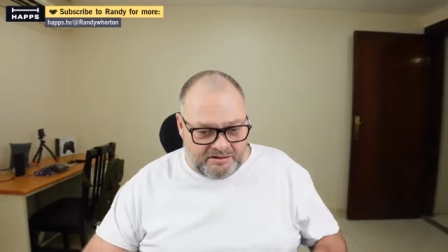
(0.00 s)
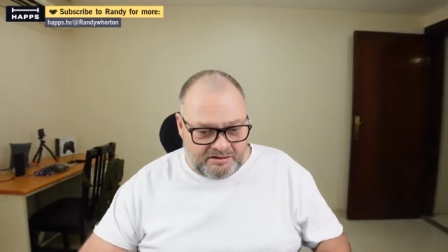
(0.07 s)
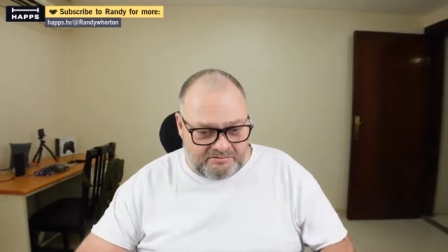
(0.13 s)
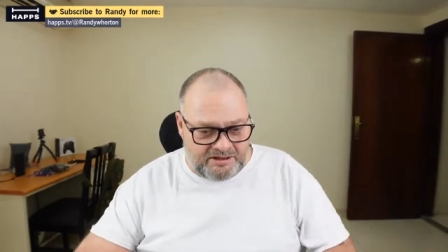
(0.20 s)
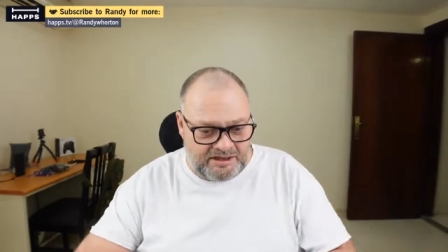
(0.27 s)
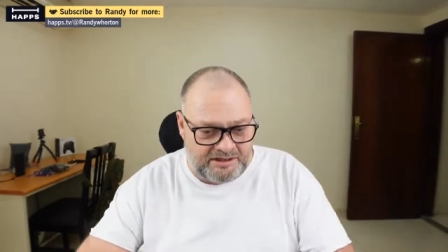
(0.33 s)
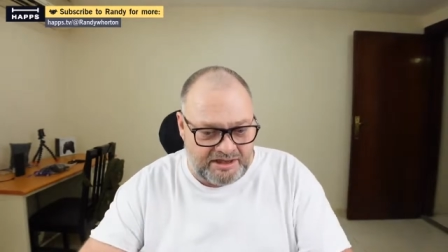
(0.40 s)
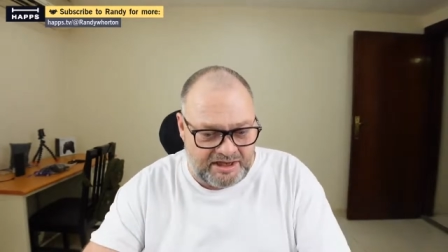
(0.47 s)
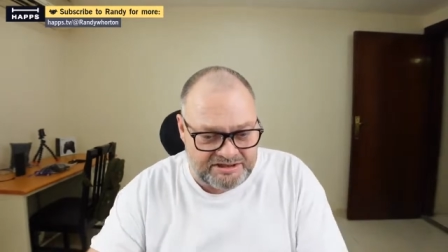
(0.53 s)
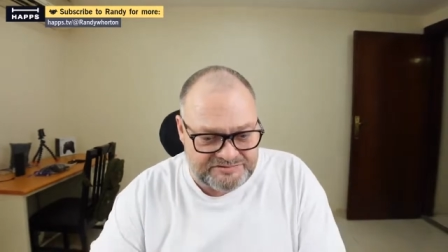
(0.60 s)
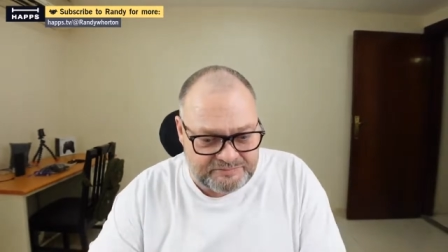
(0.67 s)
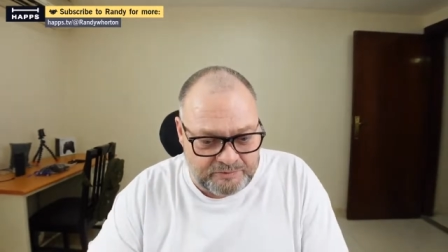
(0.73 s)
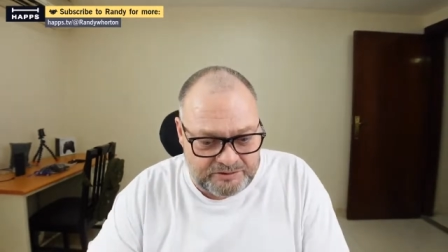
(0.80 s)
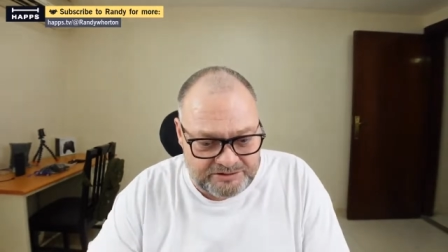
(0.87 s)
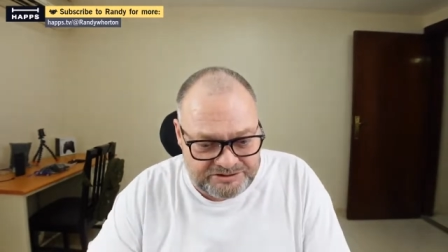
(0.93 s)
Randy, I
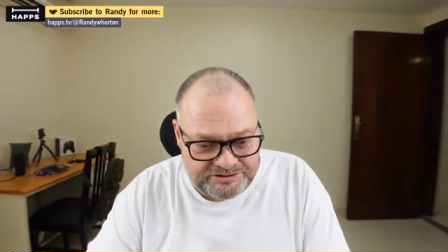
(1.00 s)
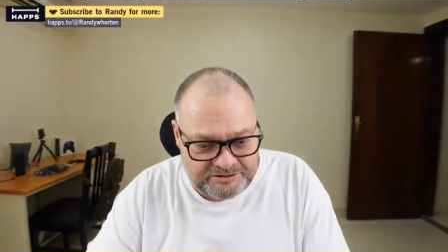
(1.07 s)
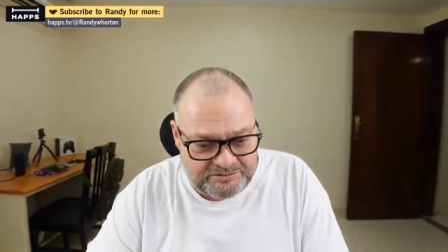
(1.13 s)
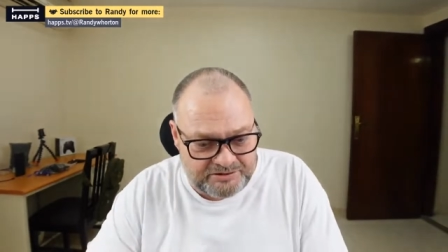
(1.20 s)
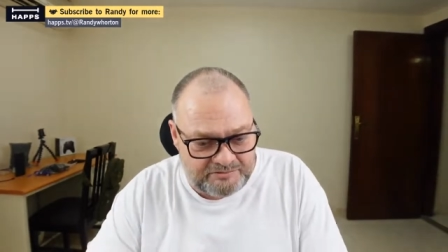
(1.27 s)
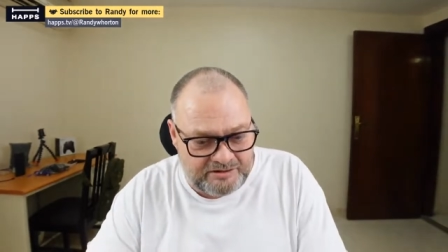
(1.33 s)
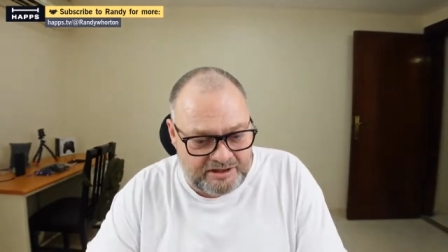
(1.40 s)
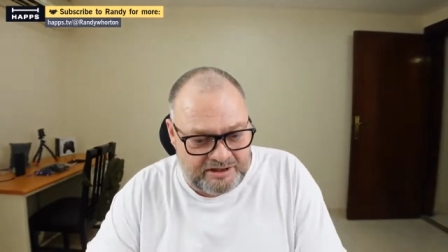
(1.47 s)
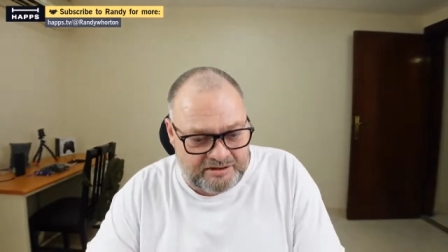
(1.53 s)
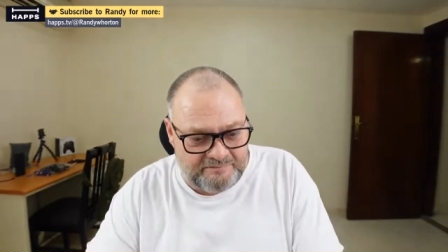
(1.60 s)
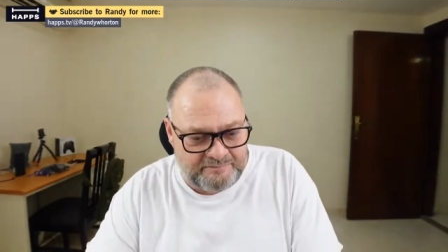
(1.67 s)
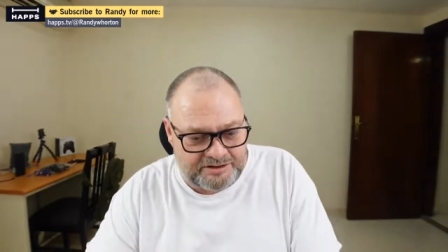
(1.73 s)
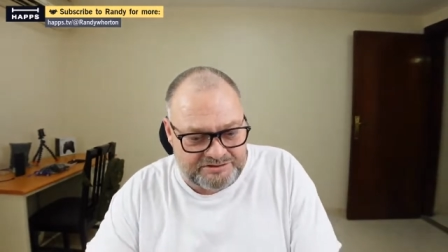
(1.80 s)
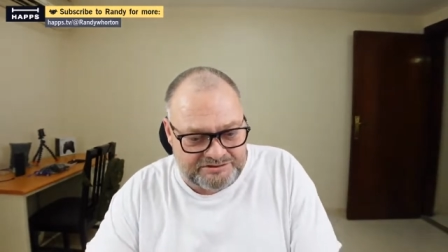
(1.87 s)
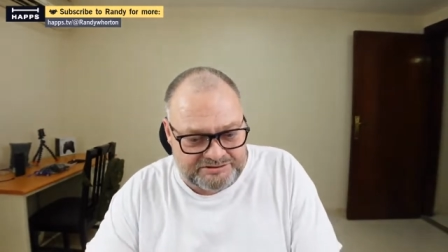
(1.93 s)
just wanted to show you how
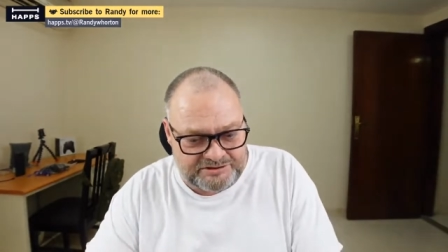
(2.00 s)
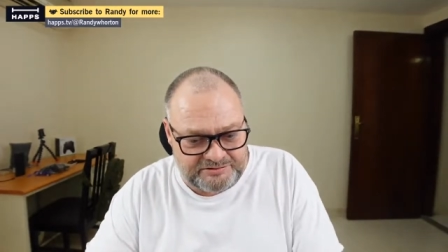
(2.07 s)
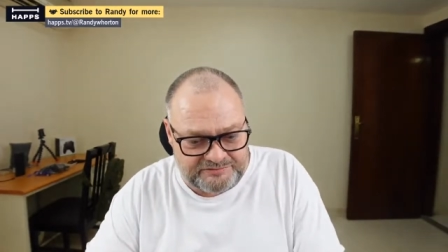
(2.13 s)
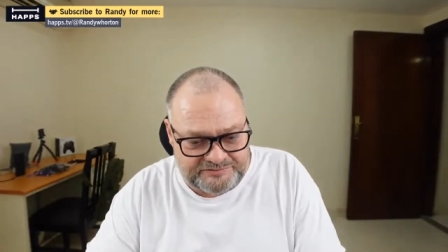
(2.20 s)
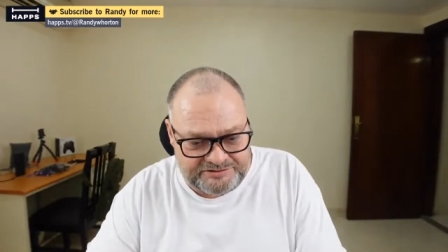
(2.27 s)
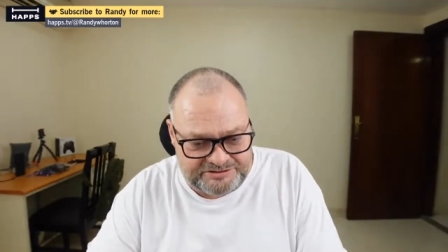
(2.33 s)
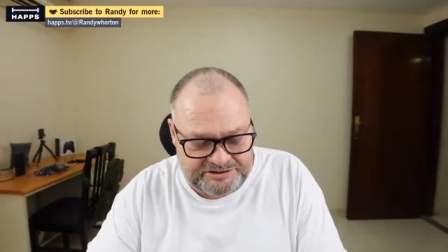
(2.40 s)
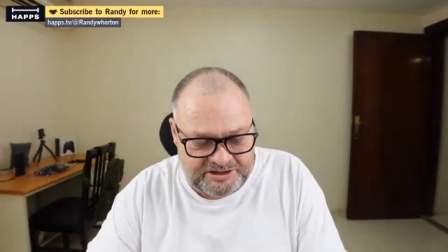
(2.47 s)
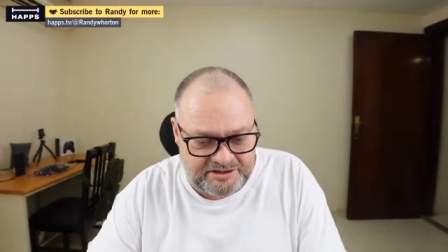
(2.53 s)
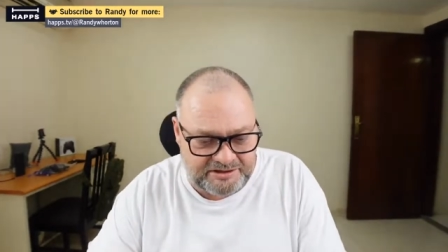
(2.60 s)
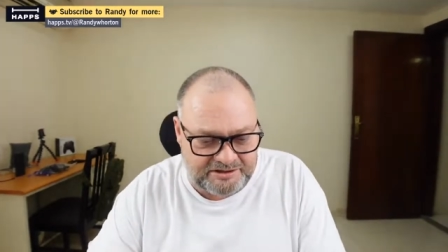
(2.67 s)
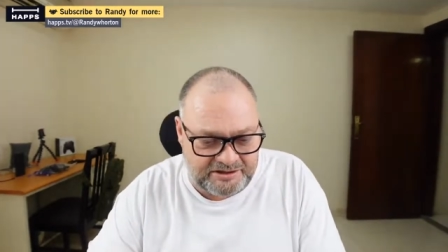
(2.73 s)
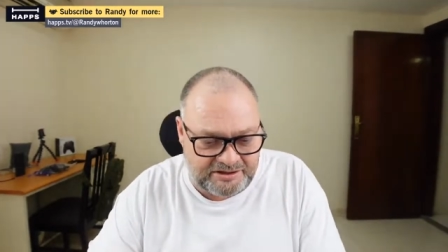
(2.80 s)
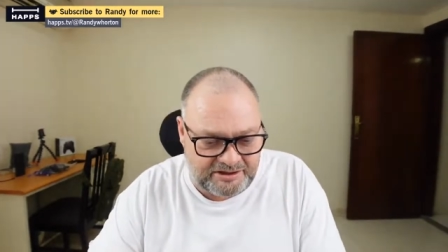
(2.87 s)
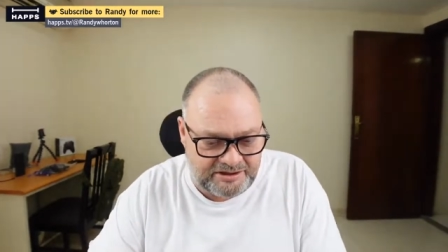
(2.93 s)
much truth is
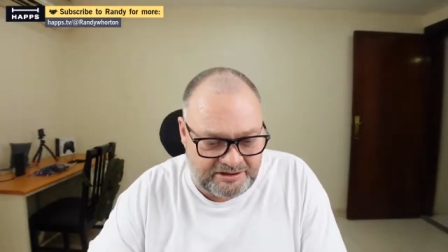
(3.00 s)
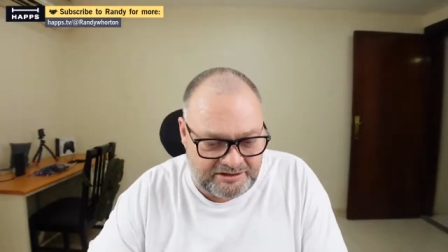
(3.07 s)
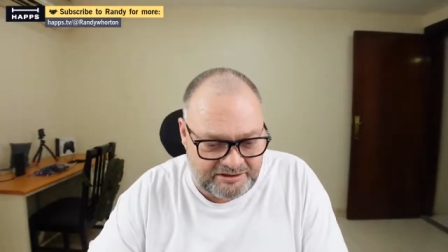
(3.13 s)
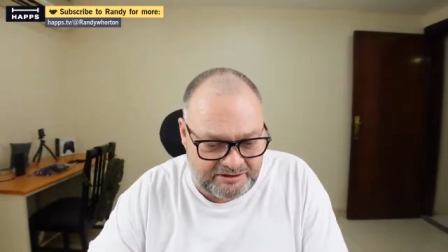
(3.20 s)
sharing today.